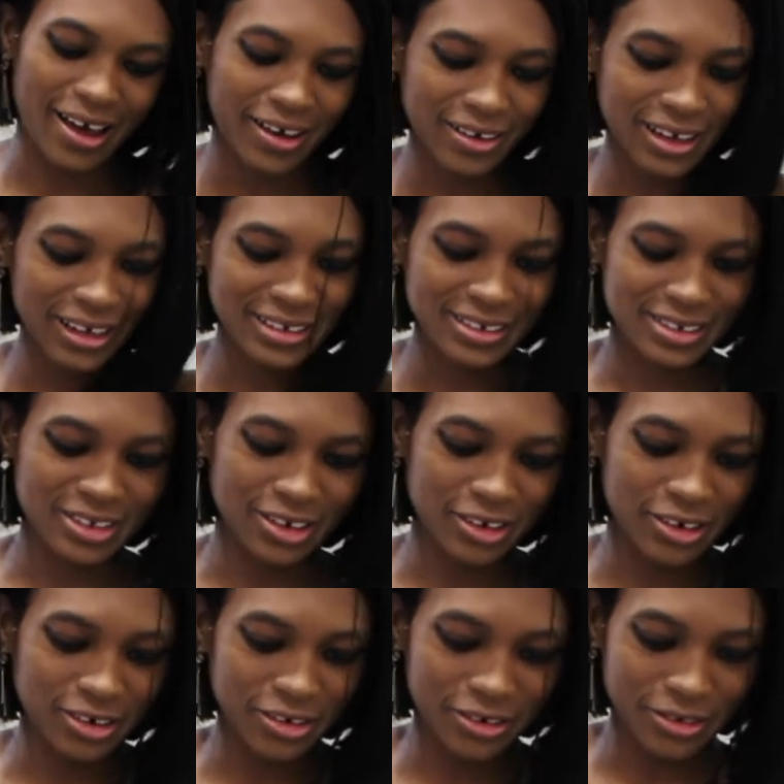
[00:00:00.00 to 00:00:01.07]
Okay,
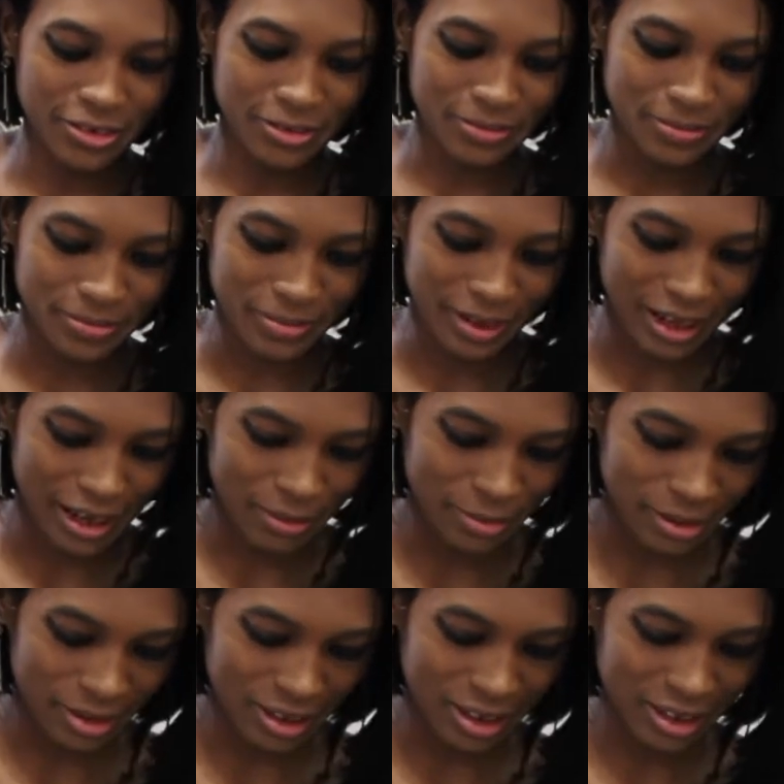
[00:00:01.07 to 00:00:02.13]
so I
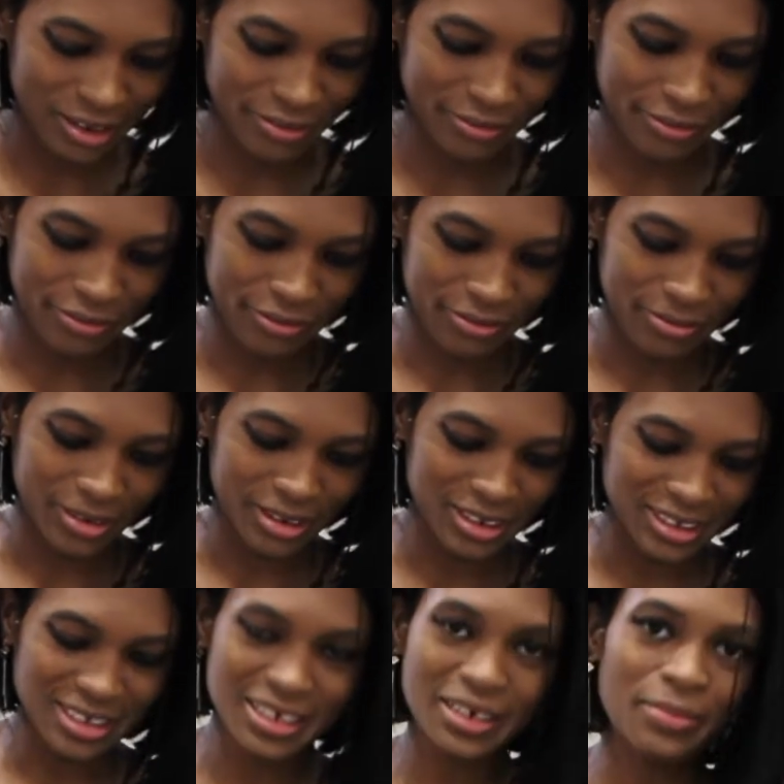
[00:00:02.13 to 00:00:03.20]
believe, well,
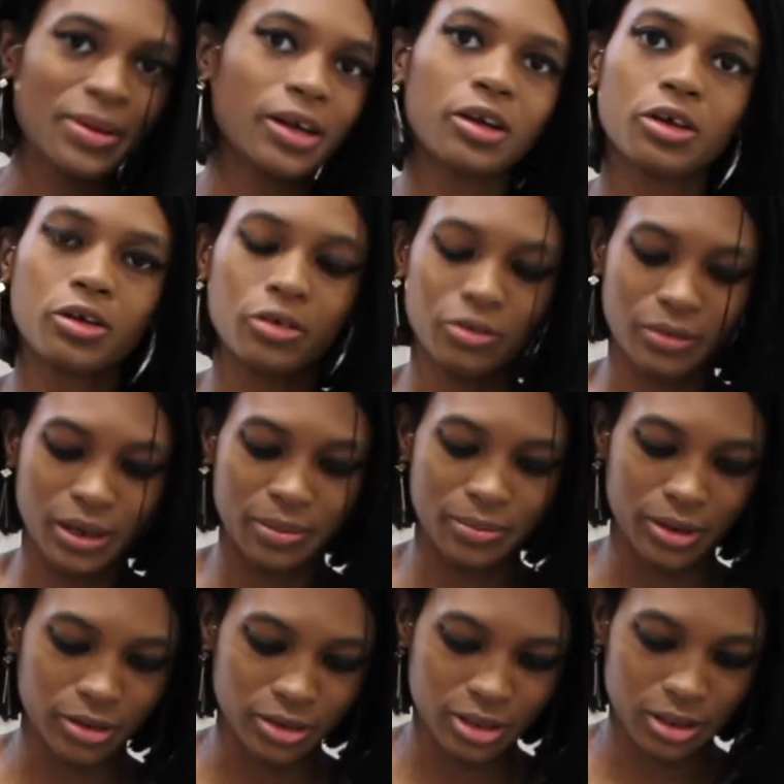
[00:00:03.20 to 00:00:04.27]
this is gonna be a cute
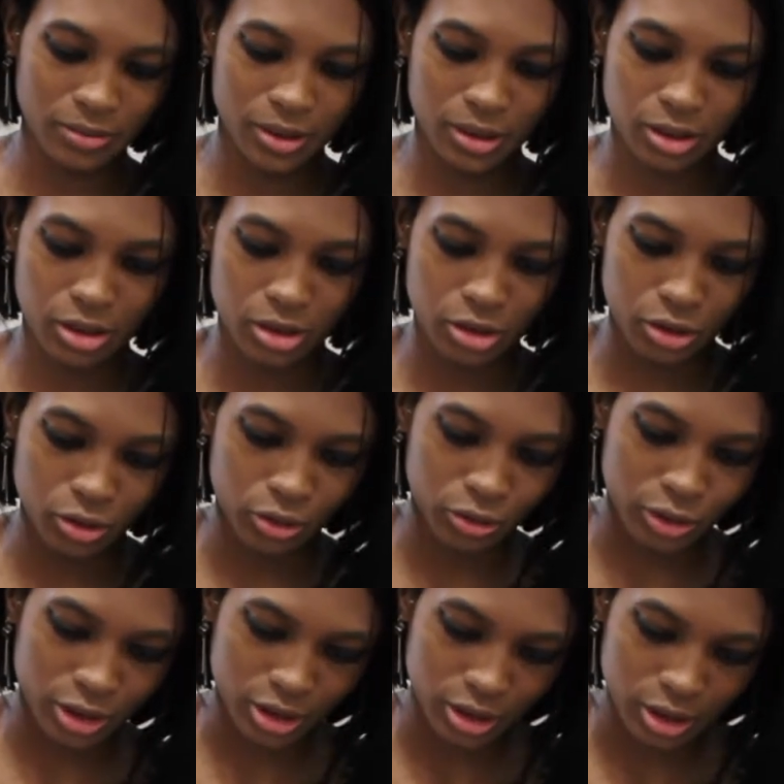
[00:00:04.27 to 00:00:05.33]
rainbow. It's gonna be a
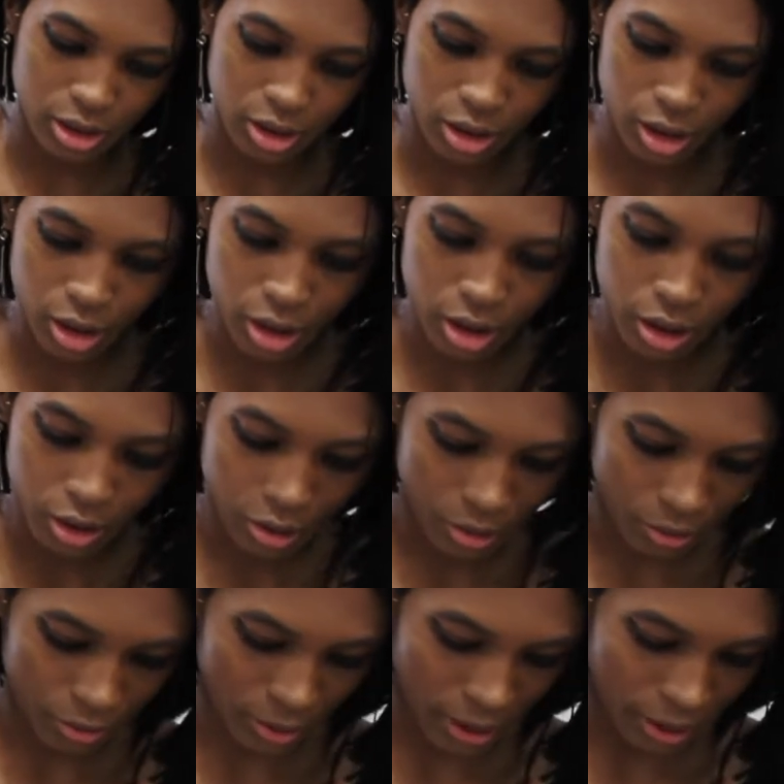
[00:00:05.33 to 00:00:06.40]
cute
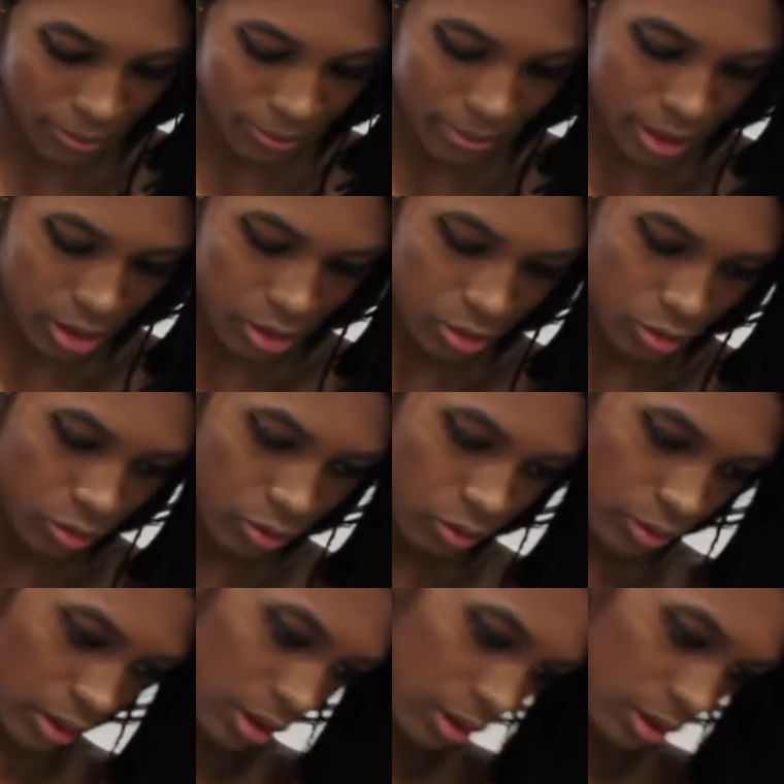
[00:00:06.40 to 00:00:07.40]
rainbow.